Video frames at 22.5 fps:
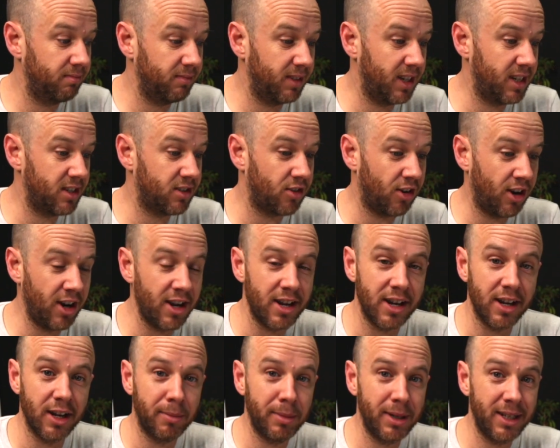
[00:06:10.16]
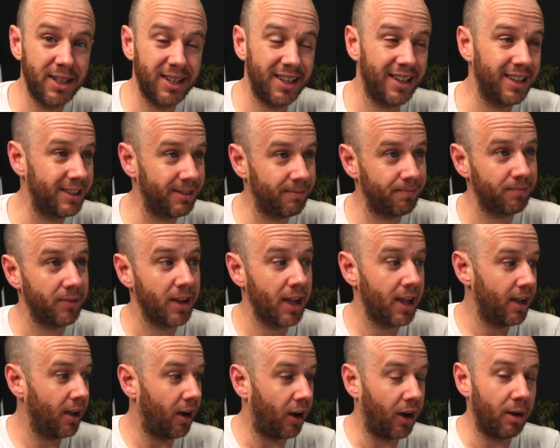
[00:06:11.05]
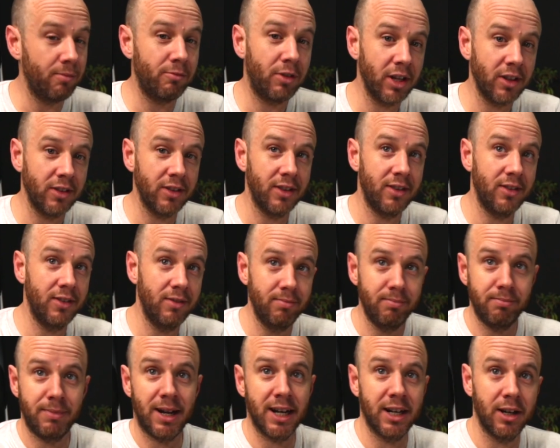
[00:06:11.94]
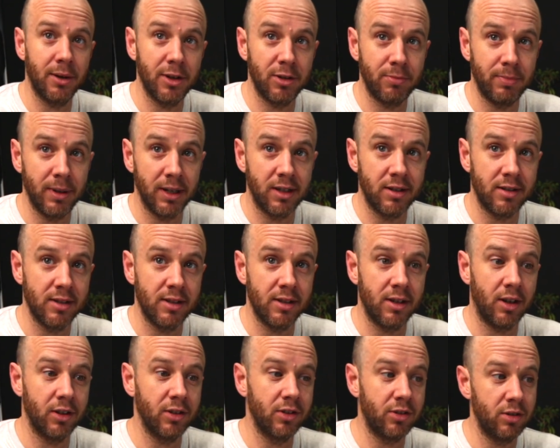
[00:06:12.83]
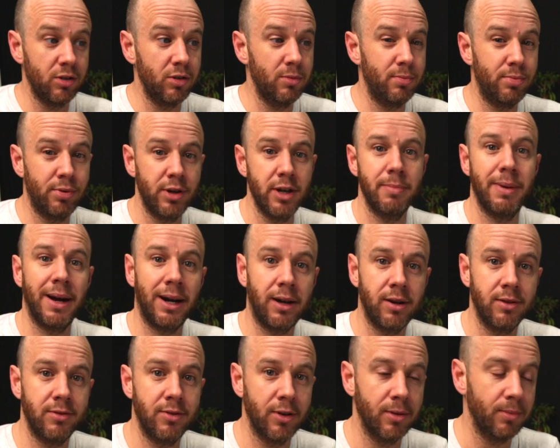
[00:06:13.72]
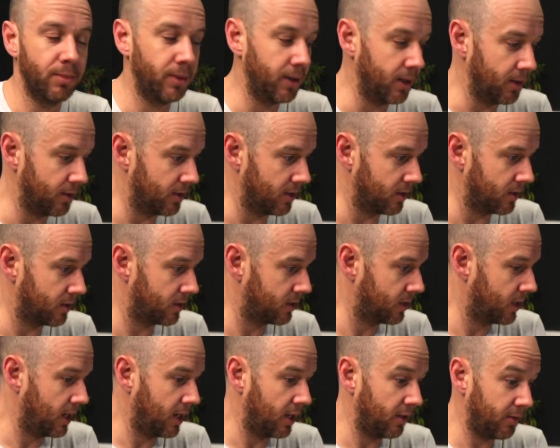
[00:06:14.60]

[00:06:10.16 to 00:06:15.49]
it's great. I mean, I'm running macOS Big Sur on two pretty powerful computers.